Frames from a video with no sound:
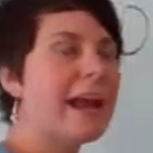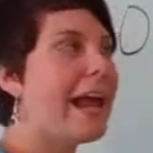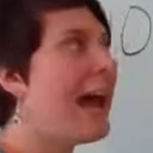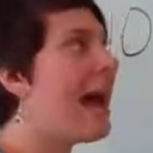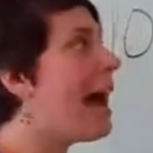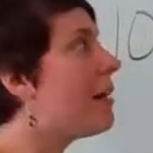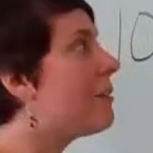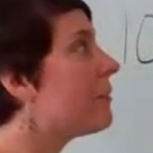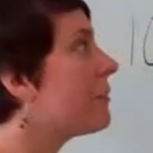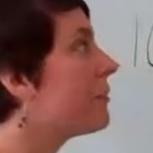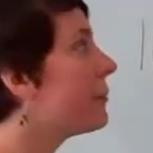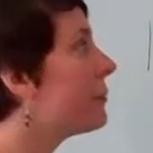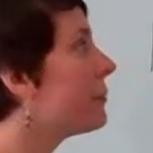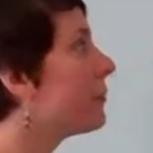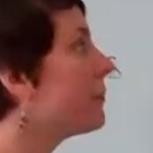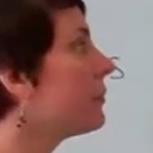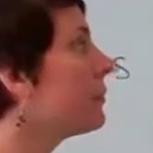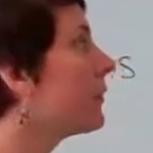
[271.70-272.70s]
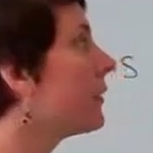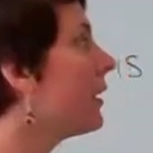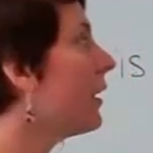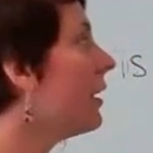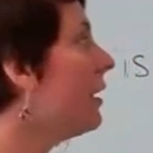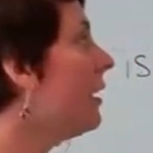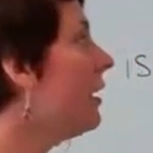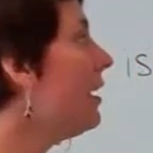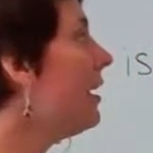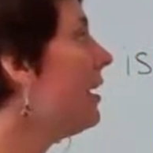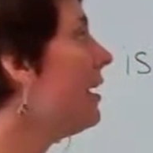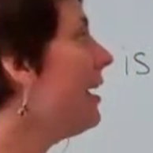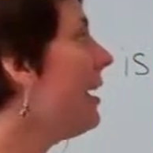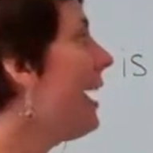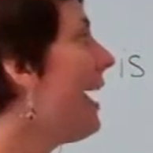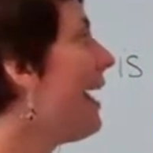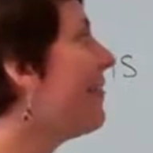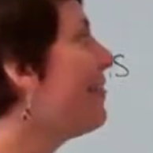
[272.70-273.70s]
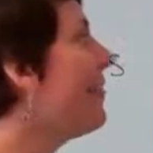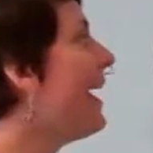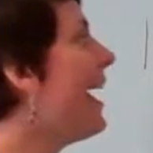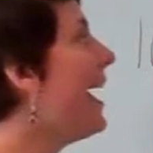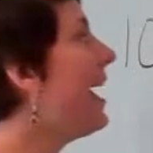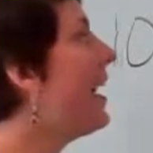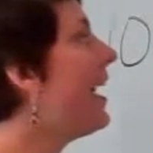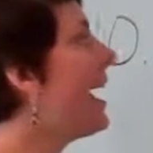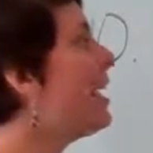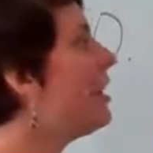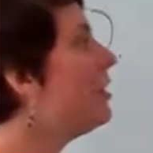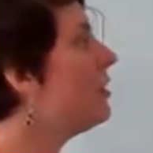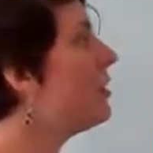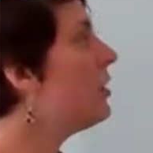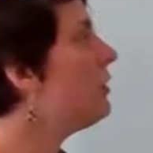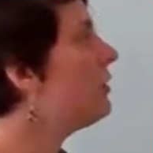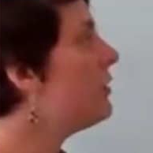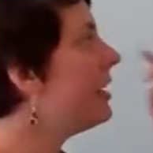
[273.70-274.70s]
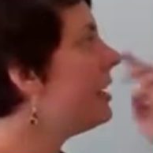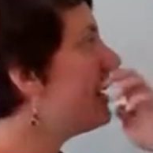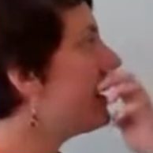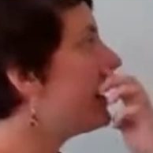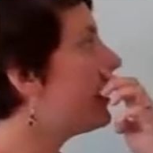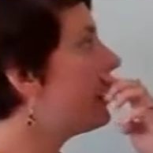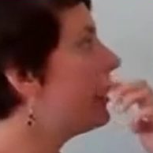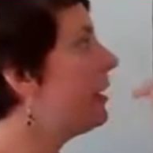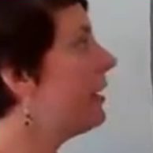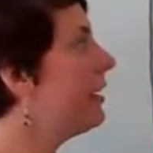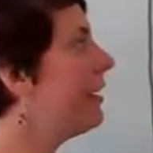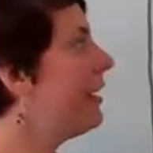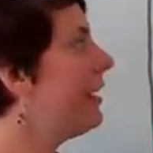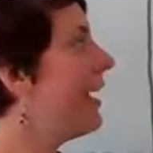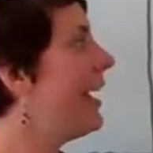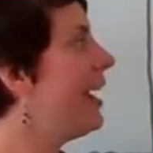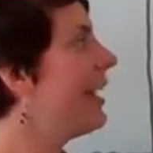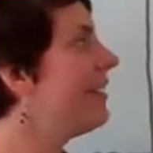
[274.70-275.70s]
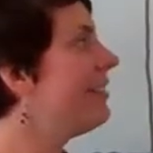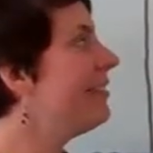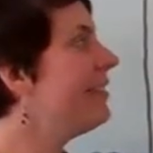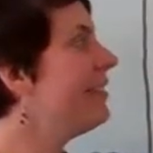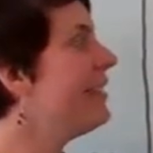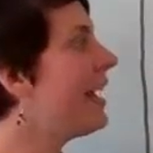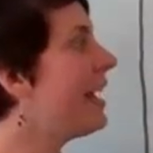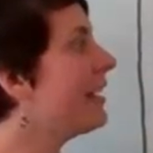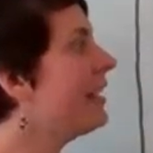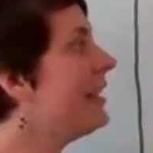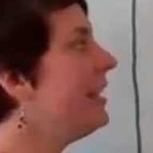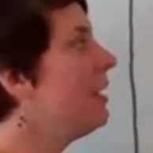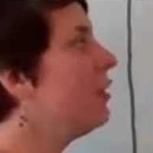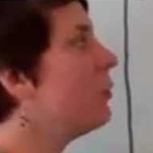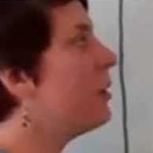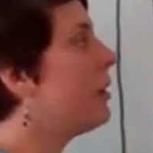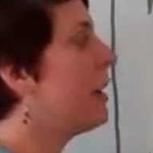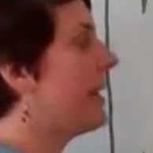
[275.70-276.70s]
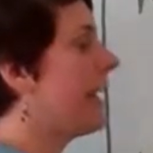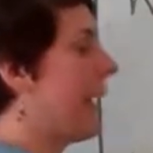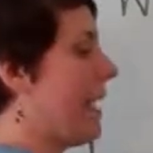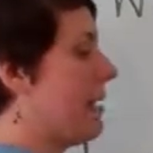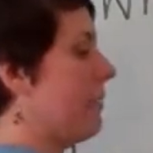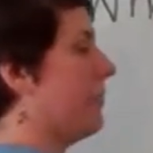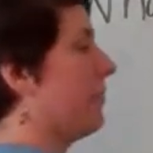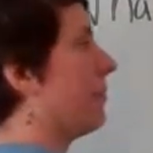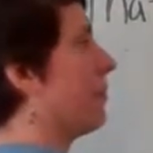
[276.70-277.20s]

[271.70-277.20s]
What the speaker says: I have. And then I look over here, and I see that keyword again.